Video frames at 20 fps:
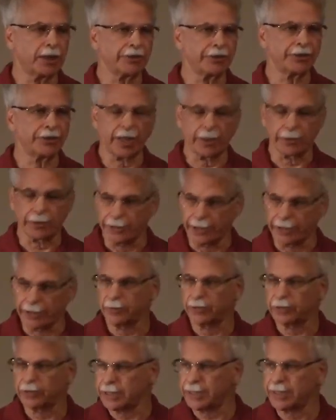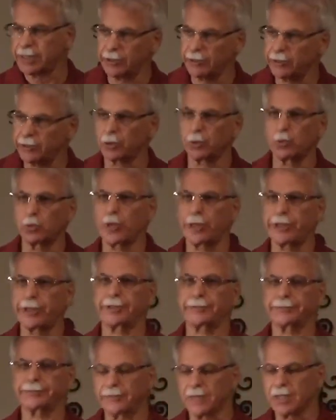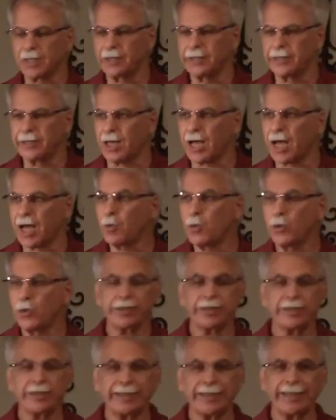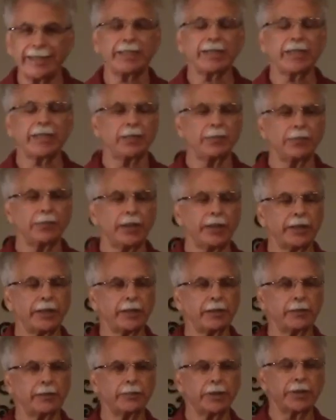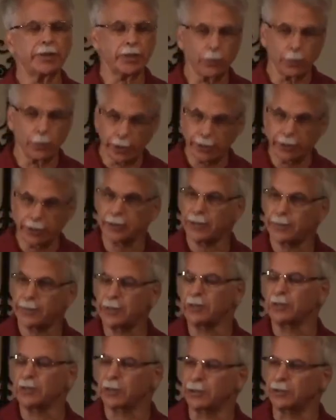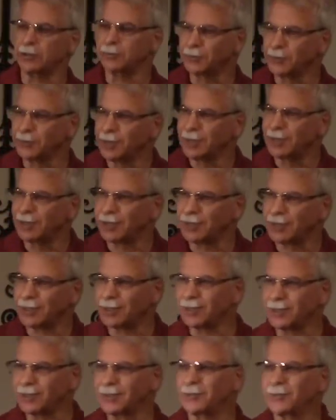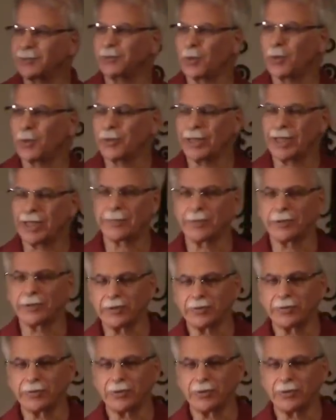he said, "I'll never attend your wedding." Now, I wasn't dating anybody, but he wanted to let me know what would happen in